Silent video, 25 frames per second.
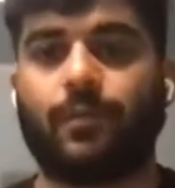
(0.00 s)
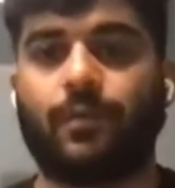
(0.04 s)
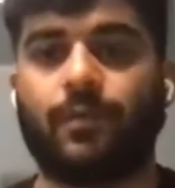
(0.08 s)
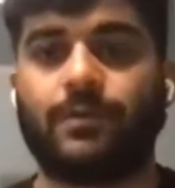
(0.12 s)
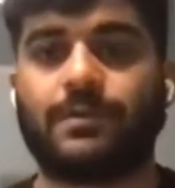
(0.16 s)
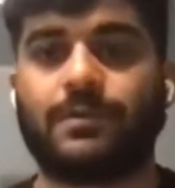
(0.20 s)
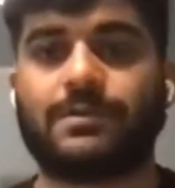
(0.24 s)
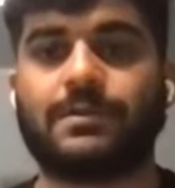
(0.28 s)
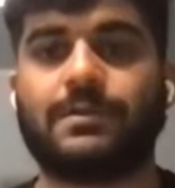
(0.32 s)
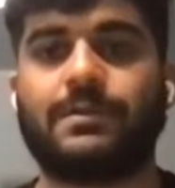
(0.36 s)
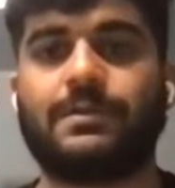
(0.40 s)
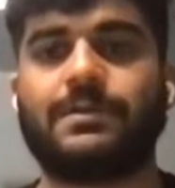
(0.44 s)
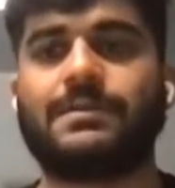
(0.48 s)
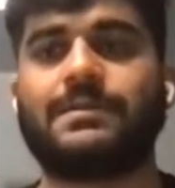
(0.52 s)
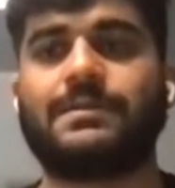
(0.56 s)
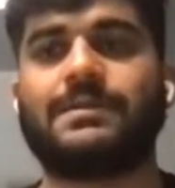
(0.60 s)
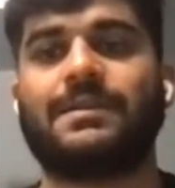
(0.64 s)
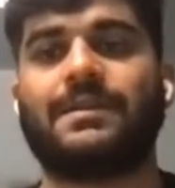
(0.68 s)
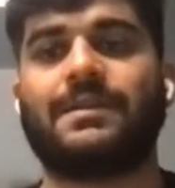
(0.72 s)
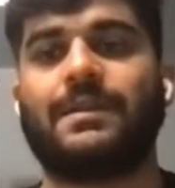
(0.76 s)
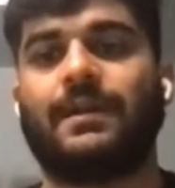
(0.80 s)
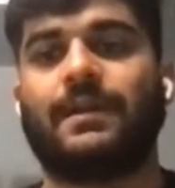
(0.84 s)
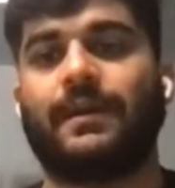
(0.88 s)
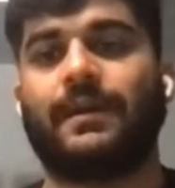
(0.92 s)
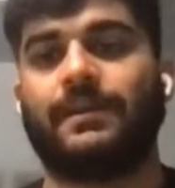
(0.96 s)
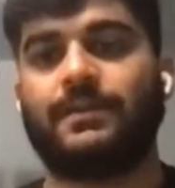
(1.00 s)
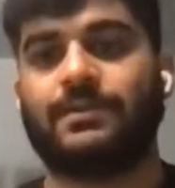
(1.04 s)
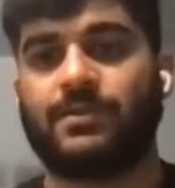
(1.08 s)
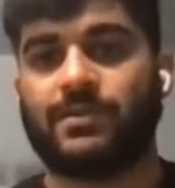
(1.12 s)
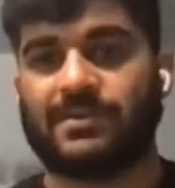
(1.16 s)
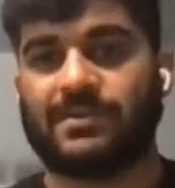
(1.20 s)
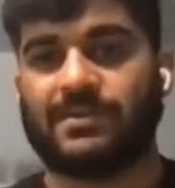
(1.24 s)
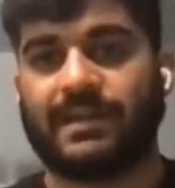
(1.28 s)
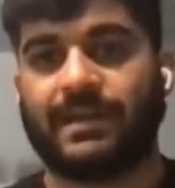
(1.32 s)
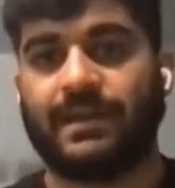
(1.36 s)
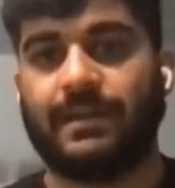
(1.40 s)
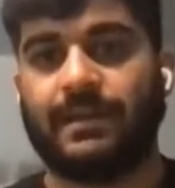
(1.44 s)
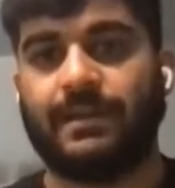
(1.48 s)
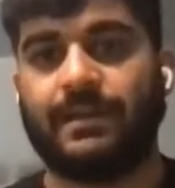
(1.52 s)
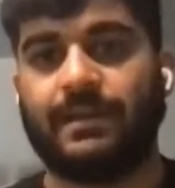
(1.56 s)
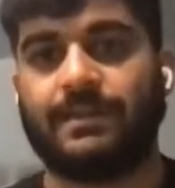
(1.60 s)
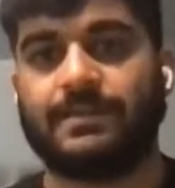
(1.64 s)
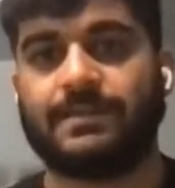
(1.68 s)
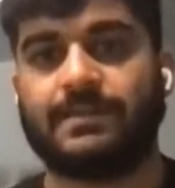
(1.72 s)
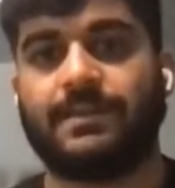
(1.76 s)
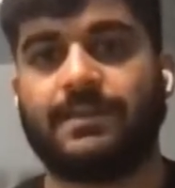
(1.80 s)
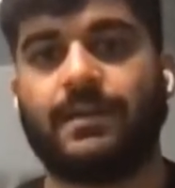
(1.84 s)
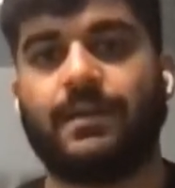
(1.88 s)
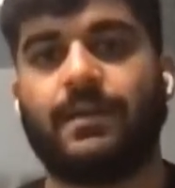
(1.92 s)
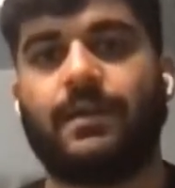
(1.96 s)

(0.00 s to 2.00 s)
posters in societies,